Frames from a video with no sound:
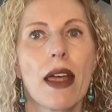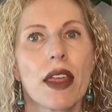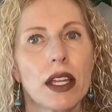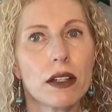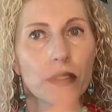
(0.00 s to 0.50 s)

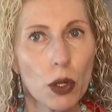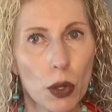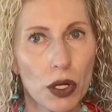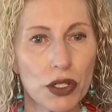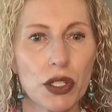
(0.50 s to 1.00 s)
Then, of
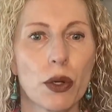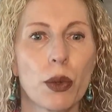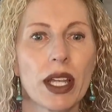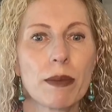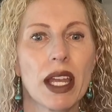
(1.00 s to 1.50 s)
course,
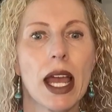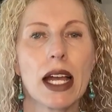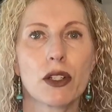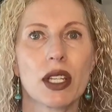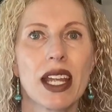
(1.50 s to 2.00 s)
we may
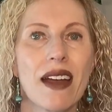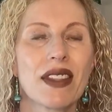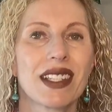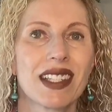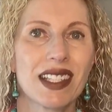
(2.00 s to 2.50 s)
actually have
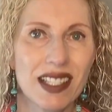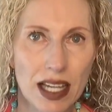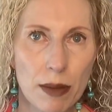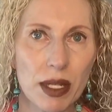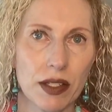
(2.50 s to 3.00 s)
the
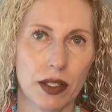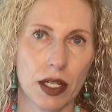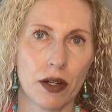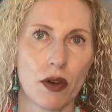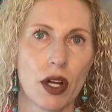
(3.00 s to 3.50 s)
systemic
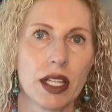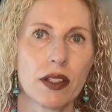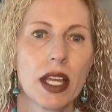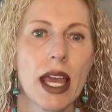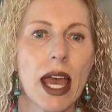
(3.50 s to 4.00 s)
steroids,
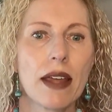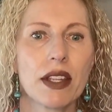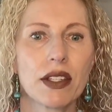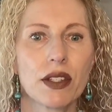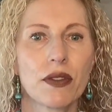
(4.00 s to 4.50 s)
and
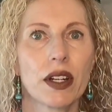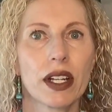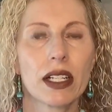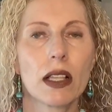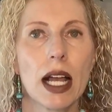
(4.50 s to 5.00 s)
this is very
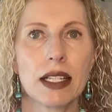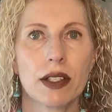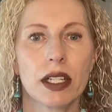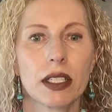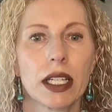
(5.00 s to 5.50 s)

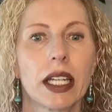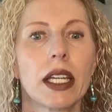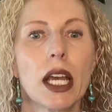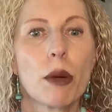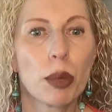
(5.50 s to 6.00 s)
classically
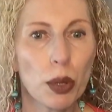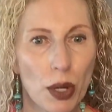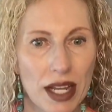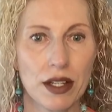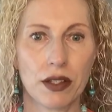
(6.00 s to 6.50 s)

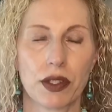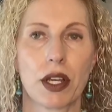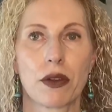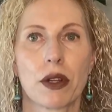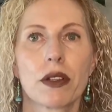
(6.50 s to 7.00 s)

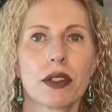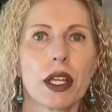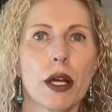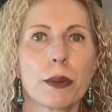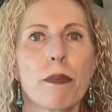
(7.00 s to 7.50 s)
prednisone.
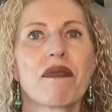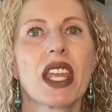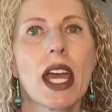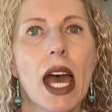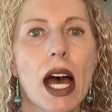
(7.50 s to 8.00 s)
So
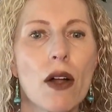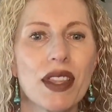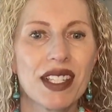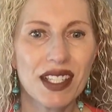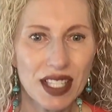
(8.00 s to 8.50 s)
how
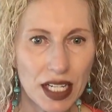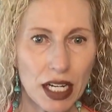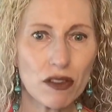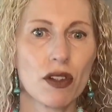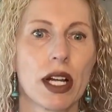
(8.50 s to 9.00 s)
the
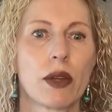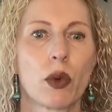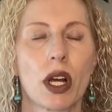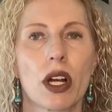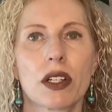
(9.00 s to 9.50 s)
steroid
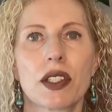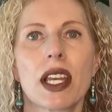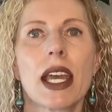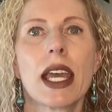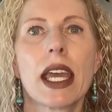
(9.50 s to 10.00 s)
works
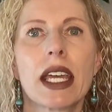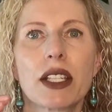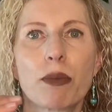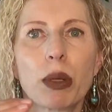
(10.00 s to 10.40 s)
is